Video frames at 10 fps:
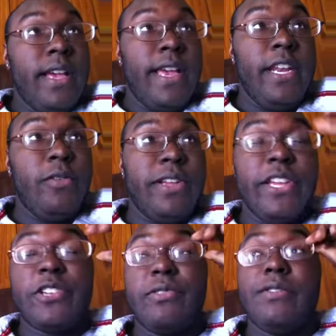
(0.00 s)
he knew the
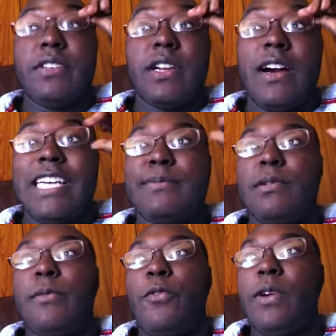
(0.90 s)
history of General
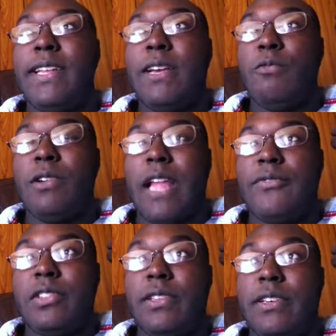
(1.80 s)
Hospital before he did One
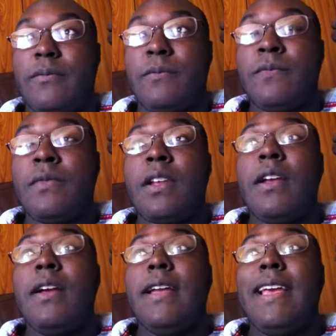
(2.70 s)
Life to Live.
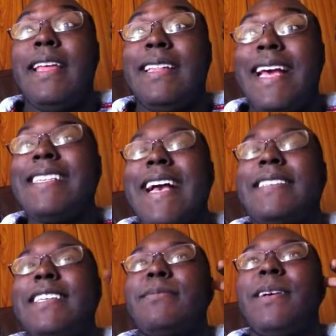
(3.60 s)
And that
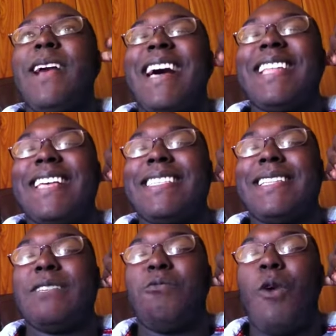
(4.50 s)
actually explains. I guess
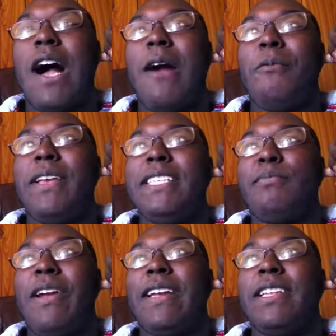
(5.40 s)
that's why he's
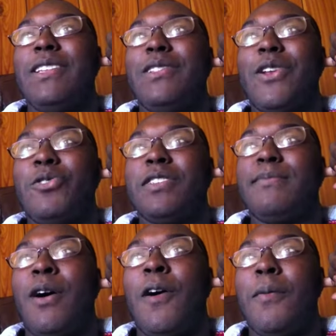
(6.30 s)
bringing the nurses'
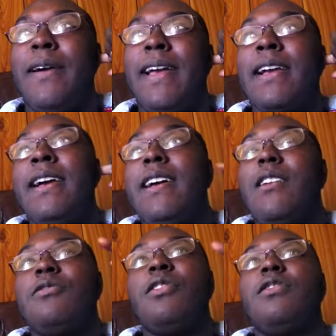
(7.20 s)
ball back, and
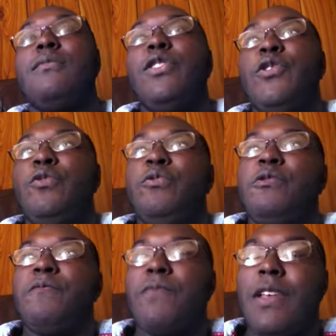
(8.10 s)
also some
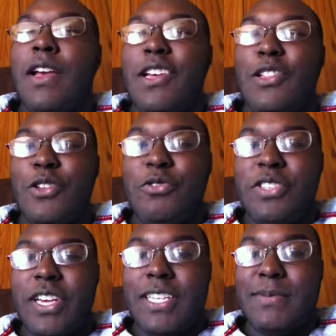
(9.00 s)
news.
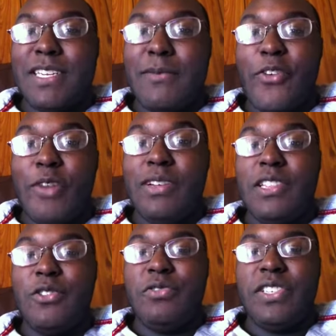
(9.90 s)
Lucy, it's been confirmed that
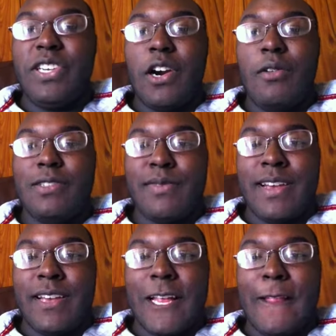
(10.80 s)
Lucy Coe is
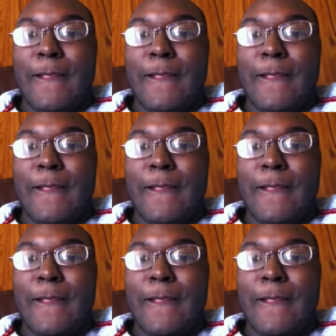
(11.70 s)
back.